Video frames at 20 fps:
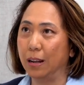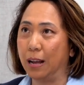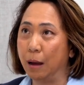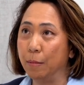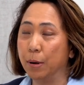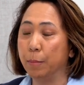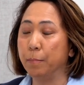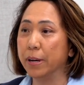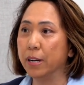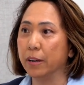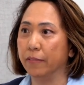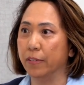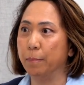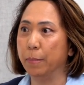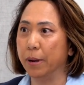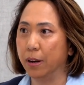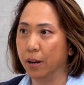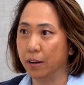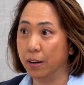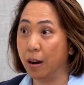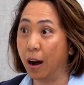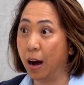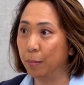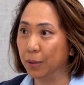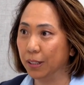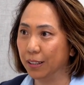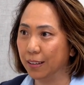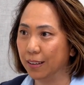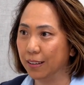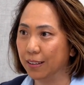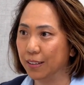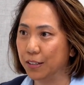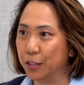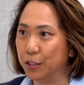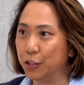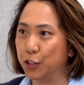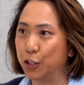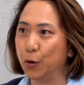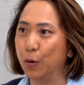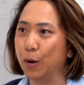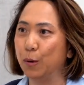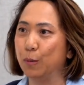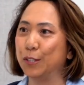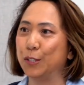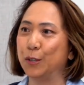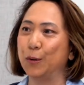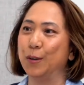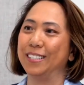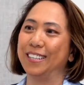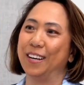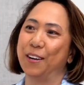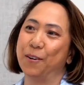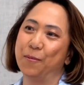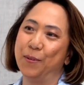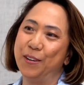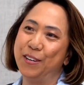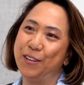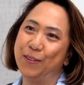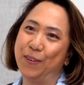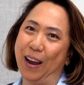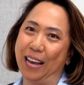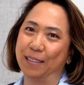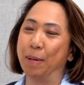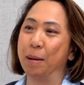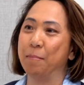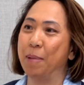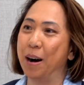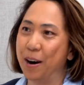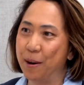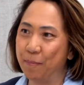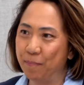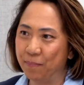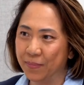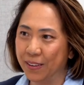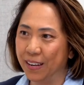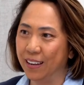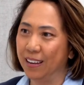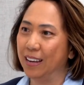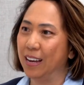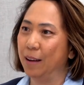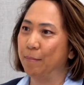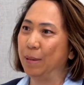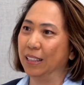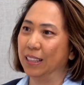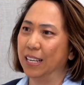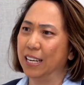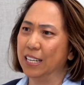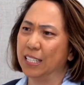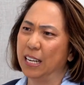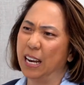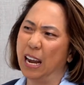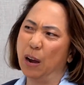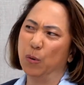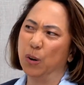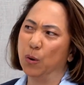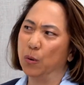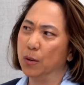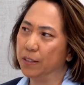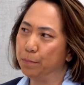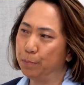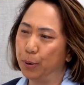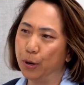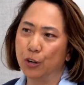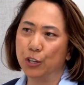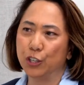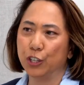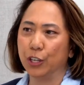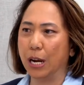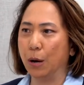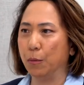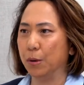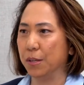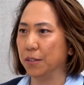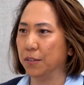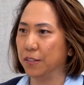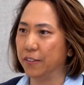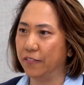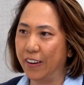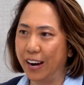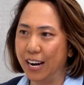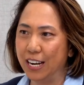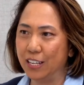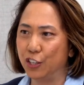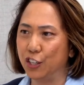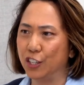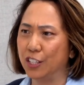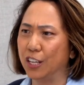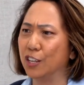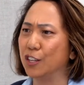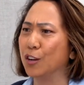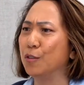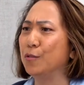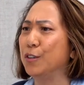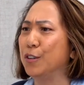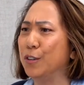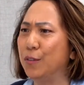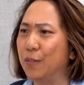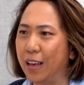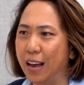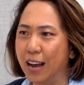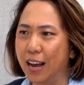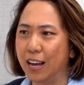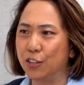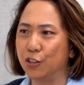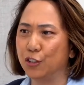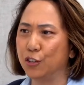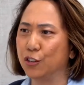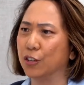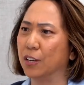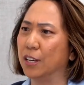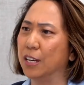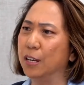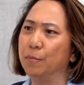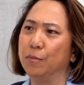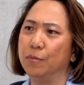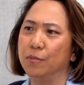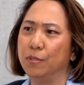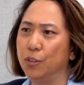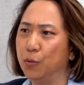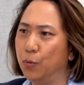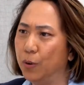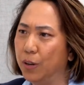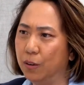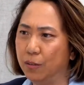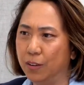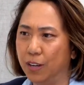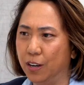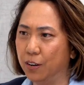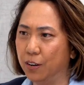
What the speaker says: I'm a bit of an anomaly. And so it was always like when you ask my mom about things, and I would always push and I would just fight. And she's like, don't do that. Just keep doing,